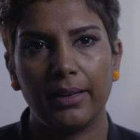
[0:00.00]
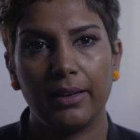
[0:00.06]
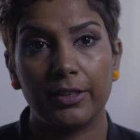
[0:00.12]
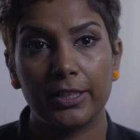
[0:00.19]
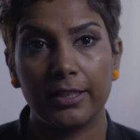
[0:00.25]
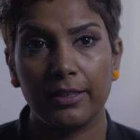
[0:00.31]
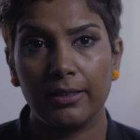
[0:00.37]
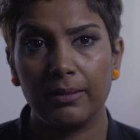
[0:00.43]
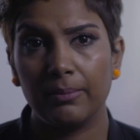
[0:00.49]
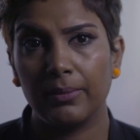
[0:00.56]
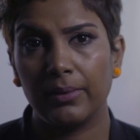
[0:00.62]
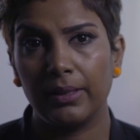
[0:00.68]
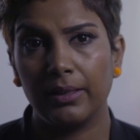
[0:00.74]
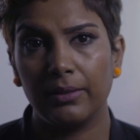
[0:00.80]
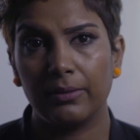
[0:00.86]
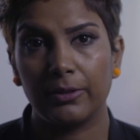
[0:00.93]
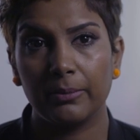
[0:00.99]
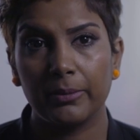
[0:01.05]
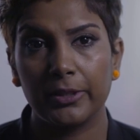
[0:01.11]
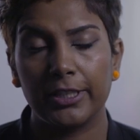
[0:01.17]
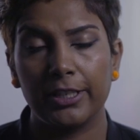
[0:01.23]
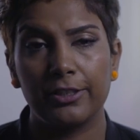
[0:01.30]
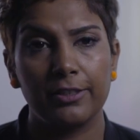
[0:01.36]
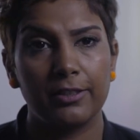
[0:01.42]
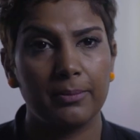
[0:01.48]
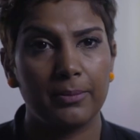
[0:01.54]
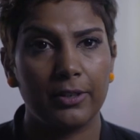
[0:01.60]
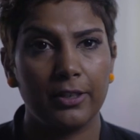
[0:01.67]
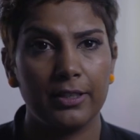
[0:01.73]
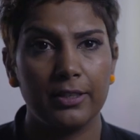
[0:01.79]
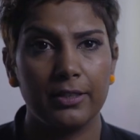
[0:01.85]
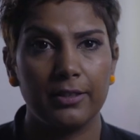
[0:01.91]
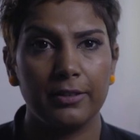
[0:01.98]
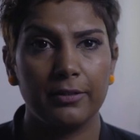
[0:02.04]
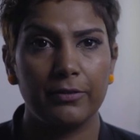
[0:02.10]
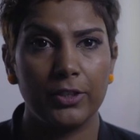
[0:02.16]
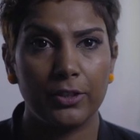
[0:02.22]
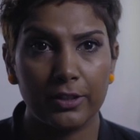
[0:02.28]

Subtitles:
Our team in rehabilitation comprises of